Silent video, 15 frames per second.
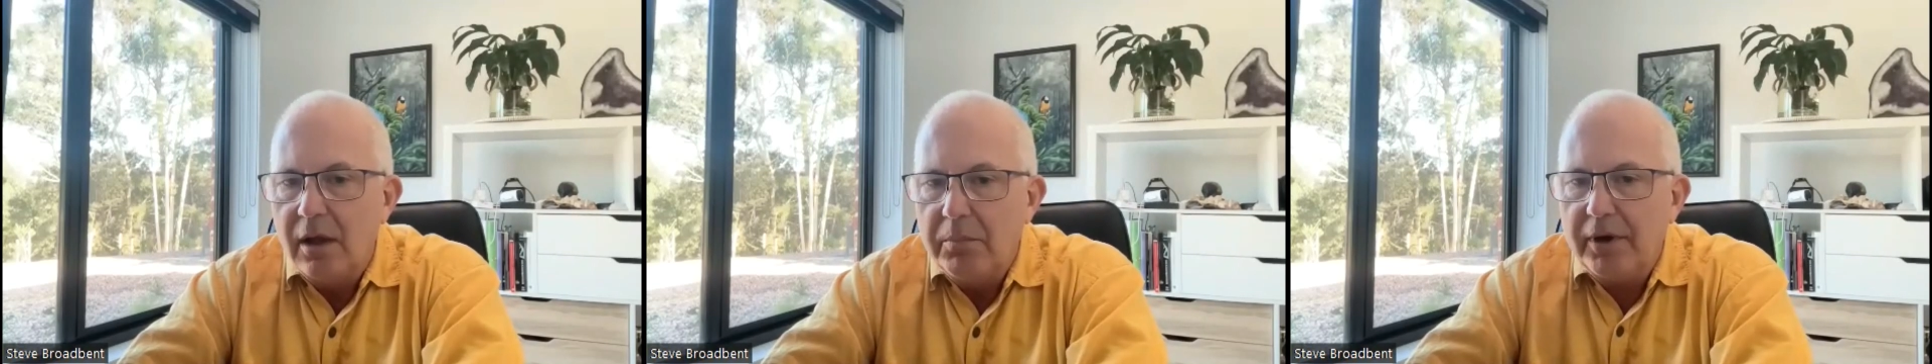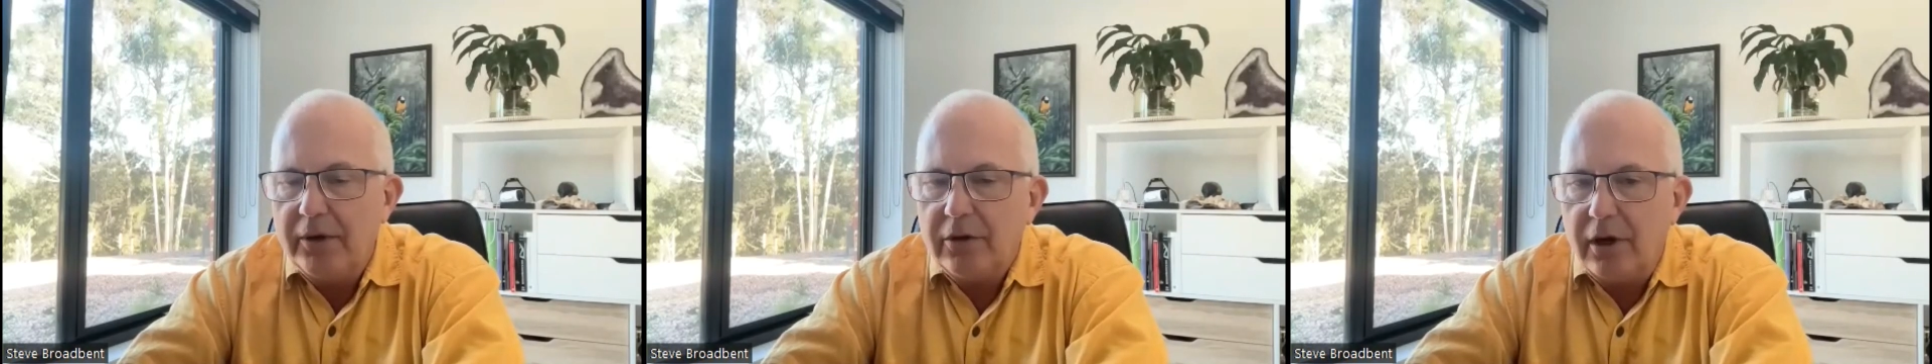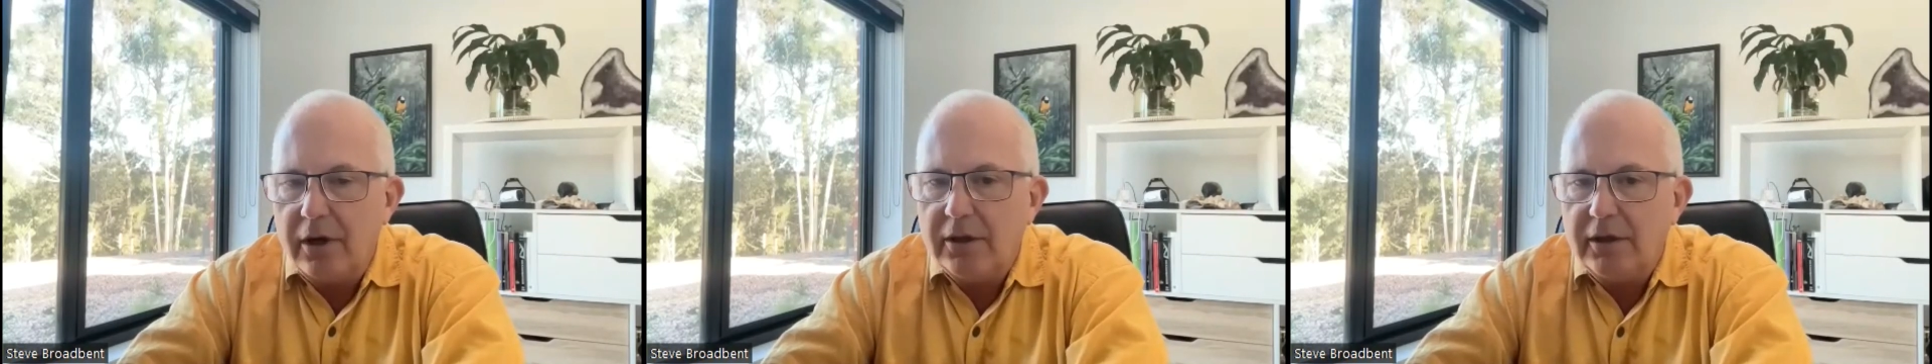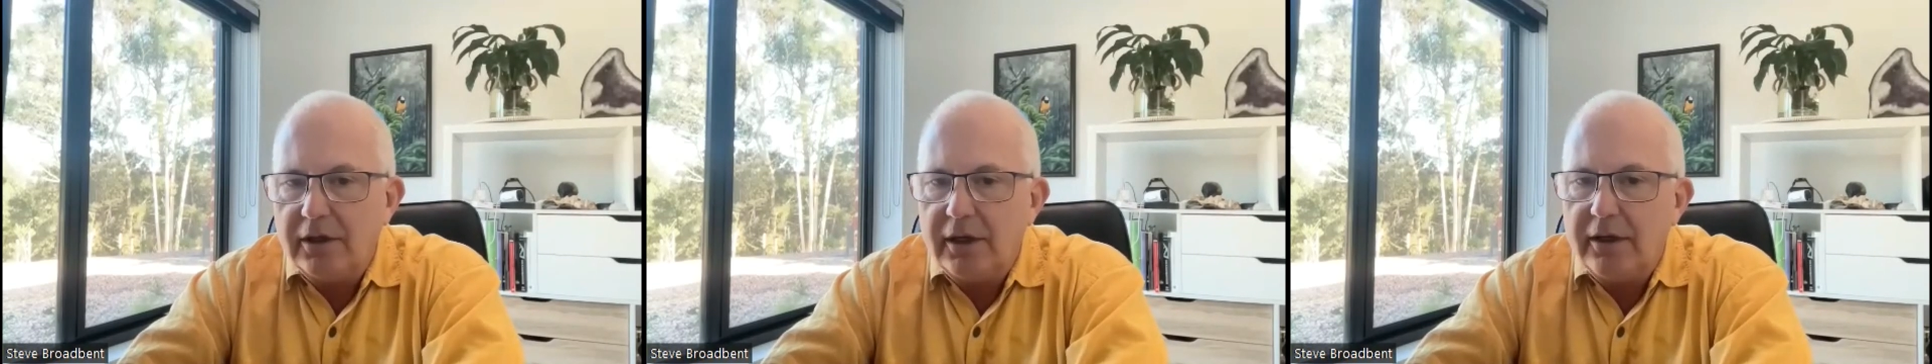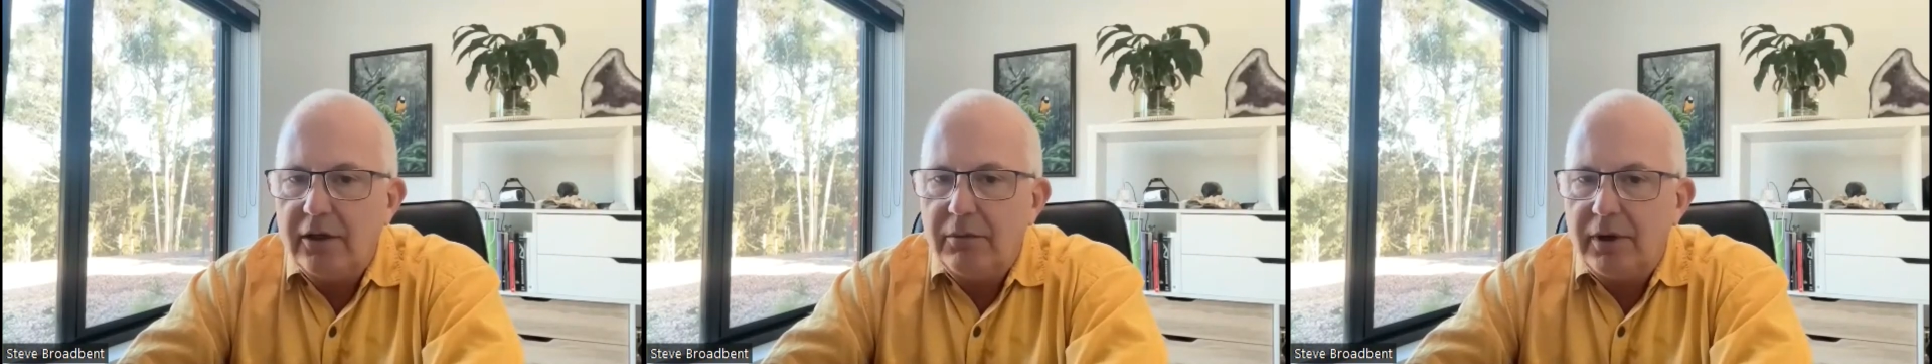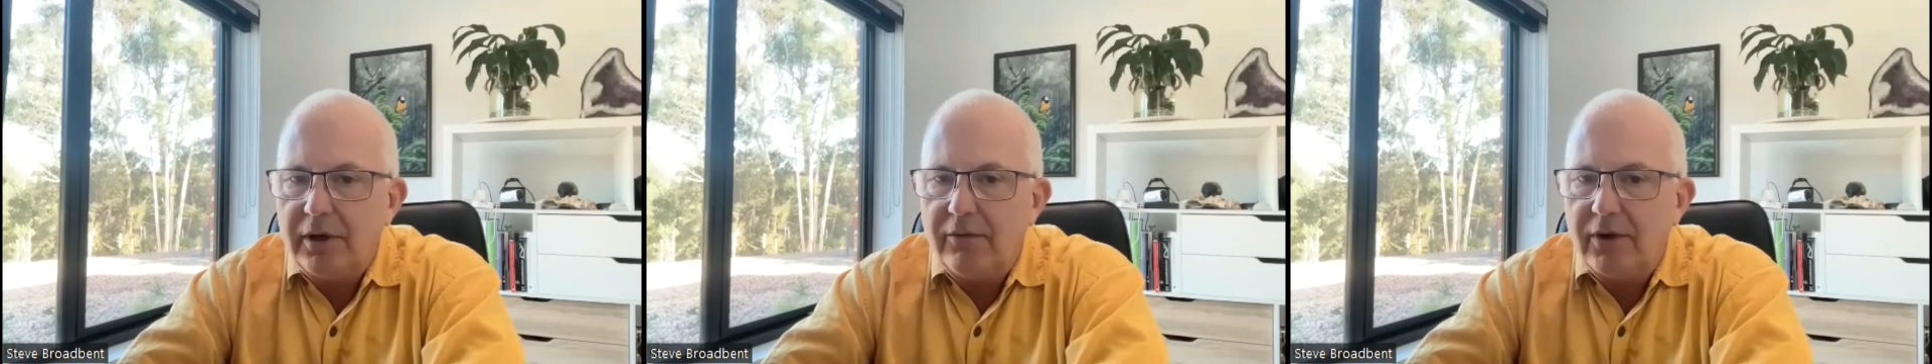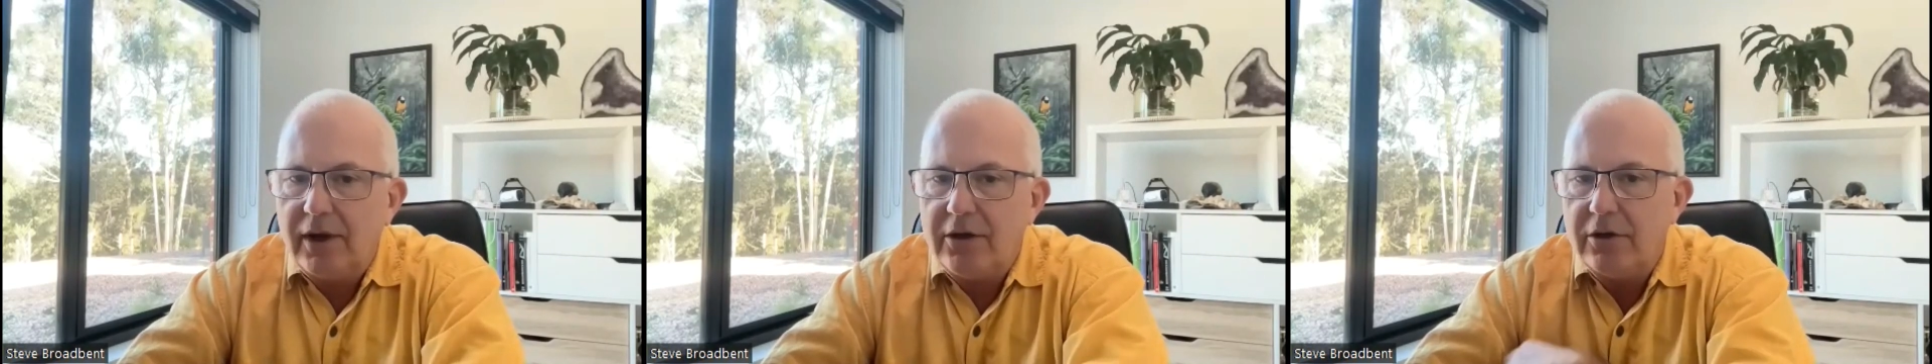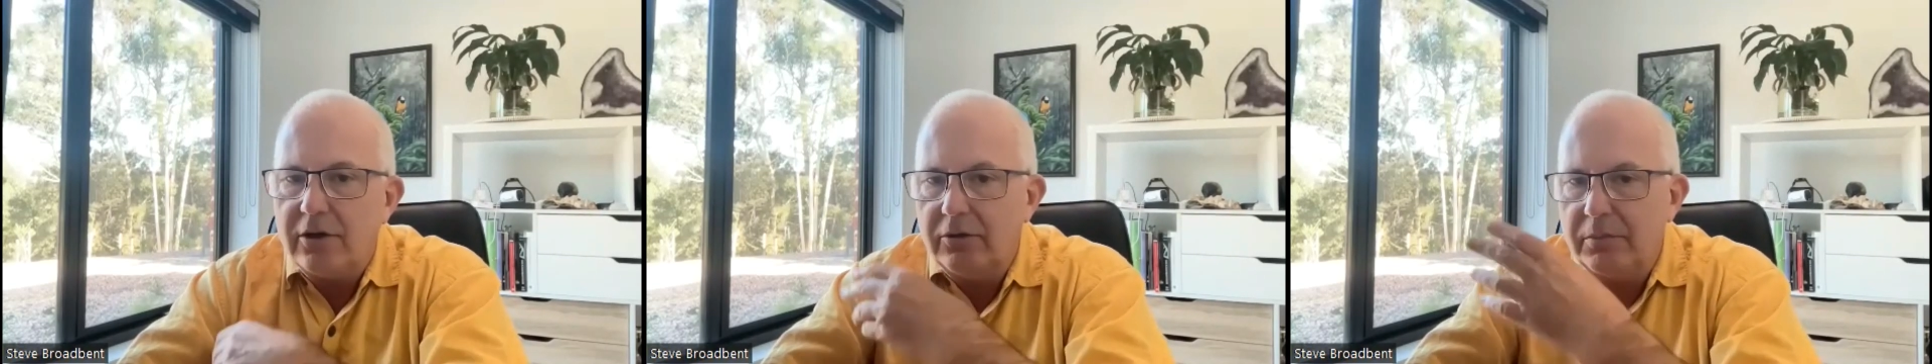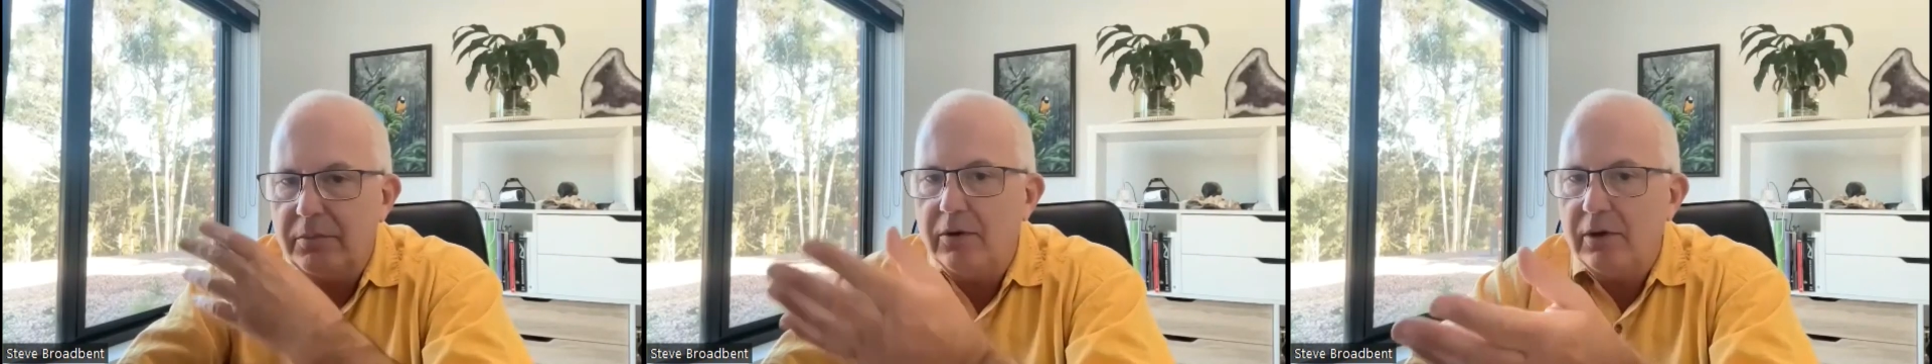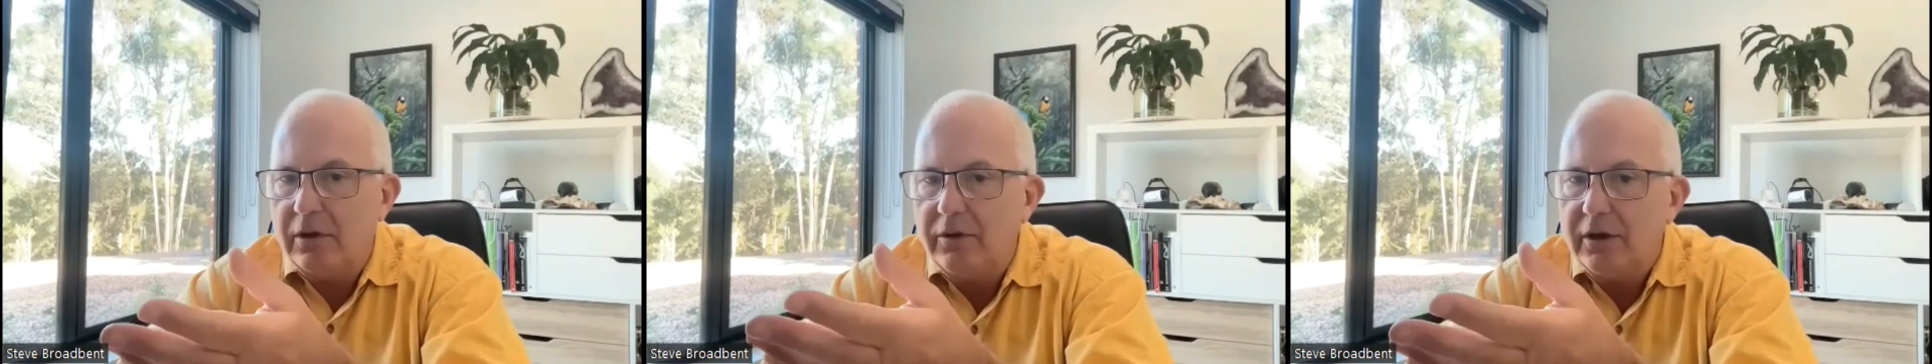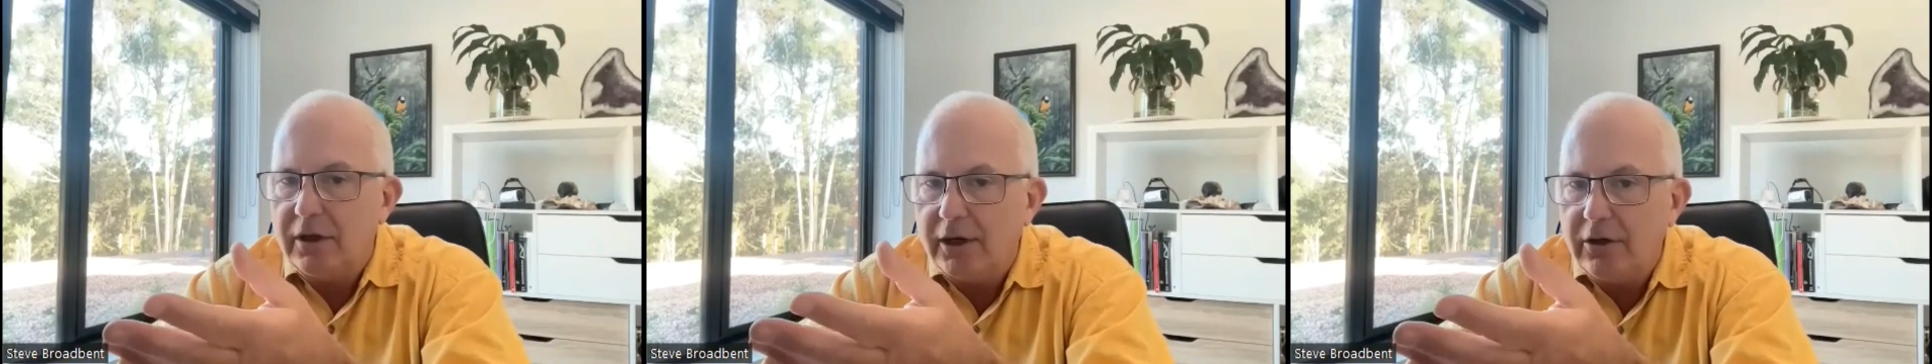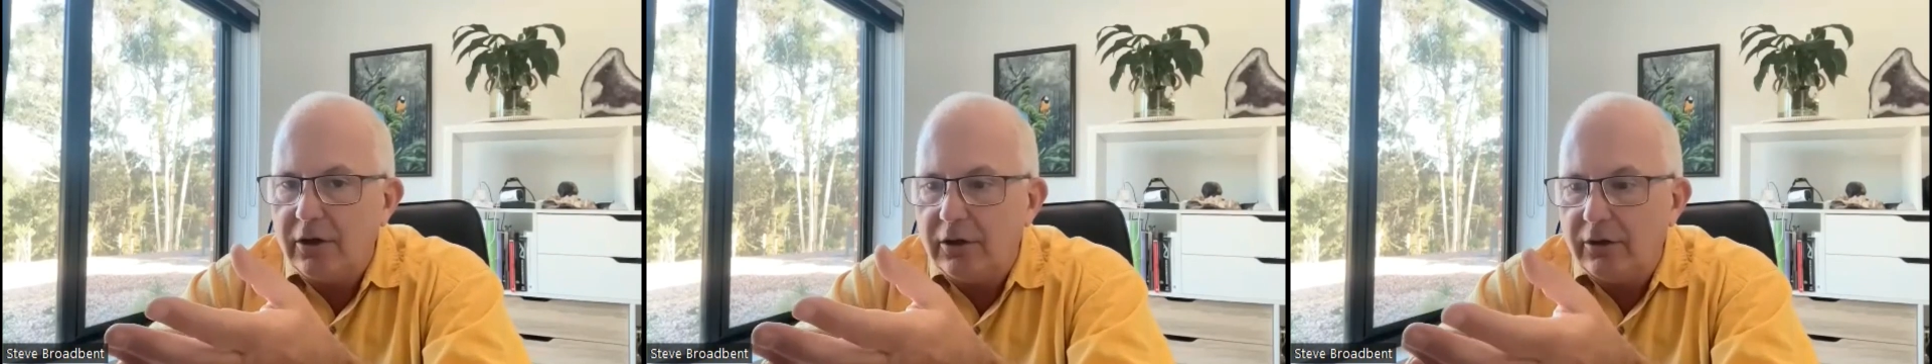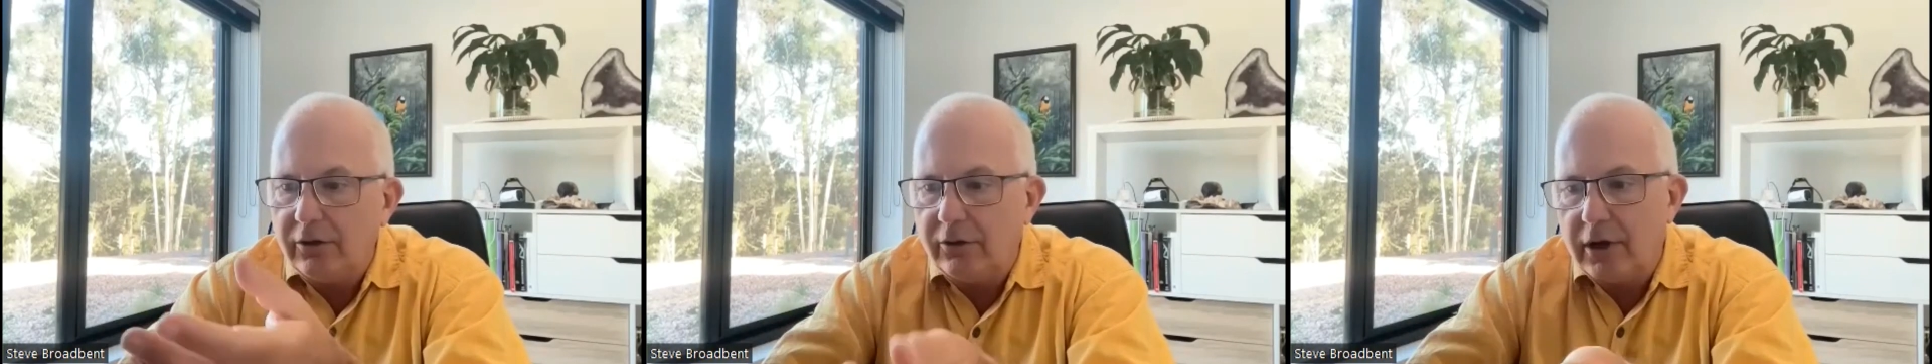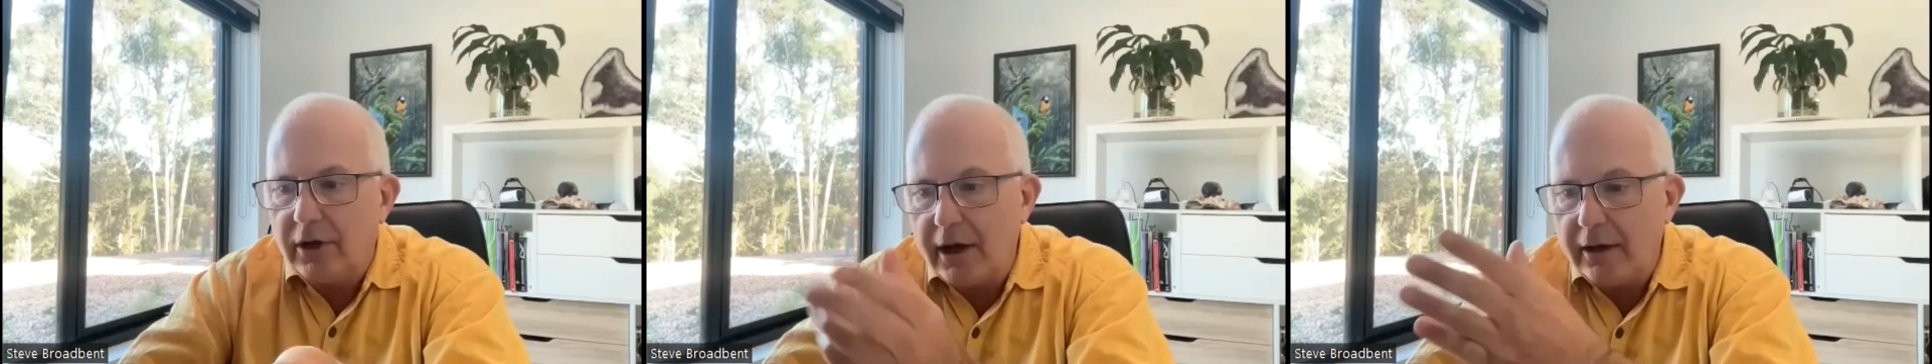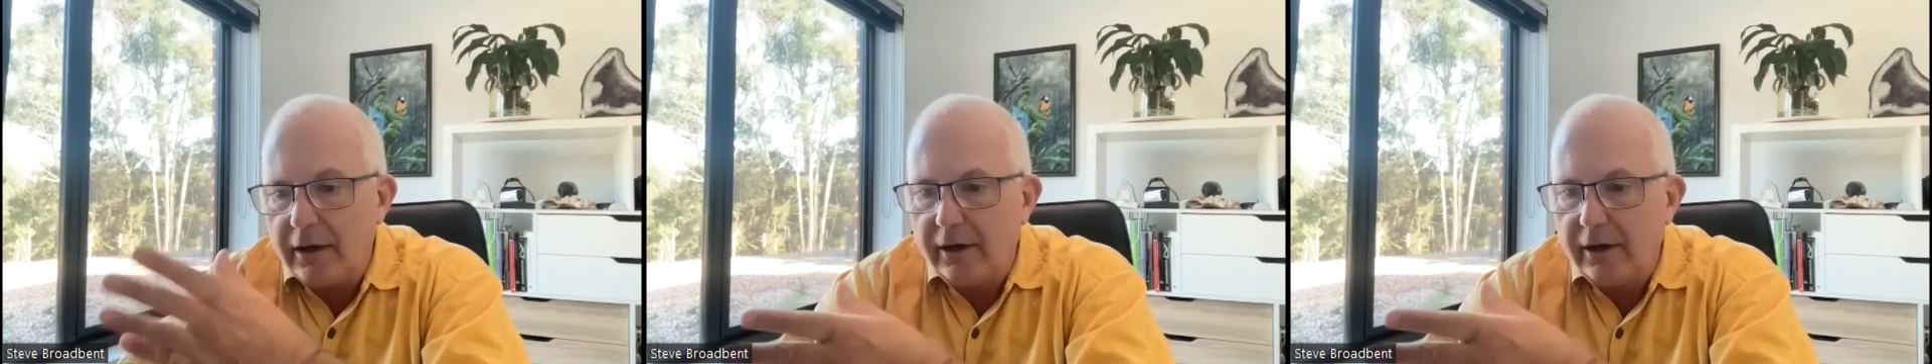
But it's going to lead to innovations both on the digital side,